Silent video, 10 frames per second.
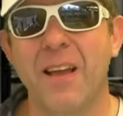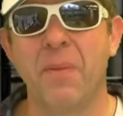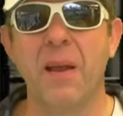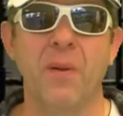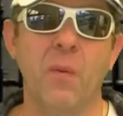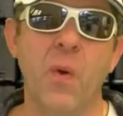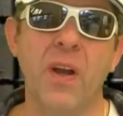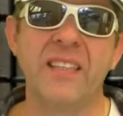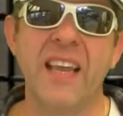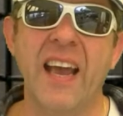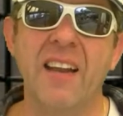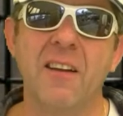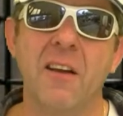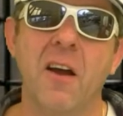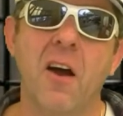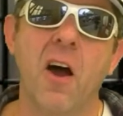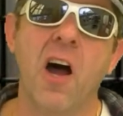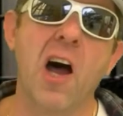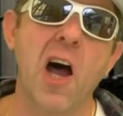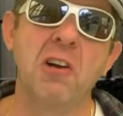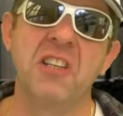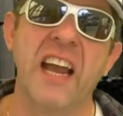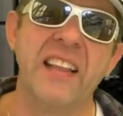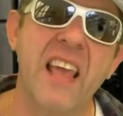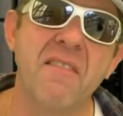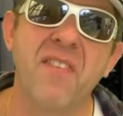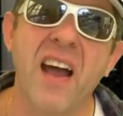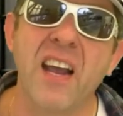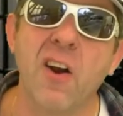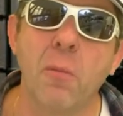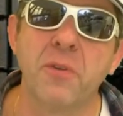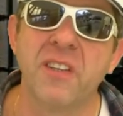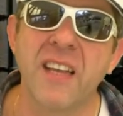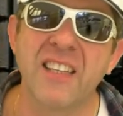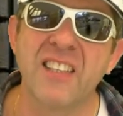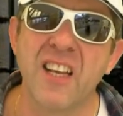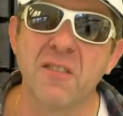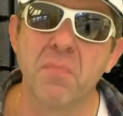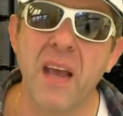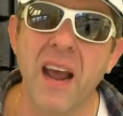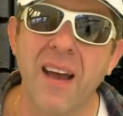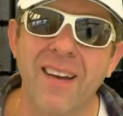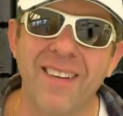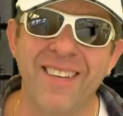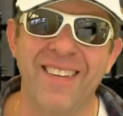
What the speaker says: People have worked out, I'll take that fucking option, that sounds better.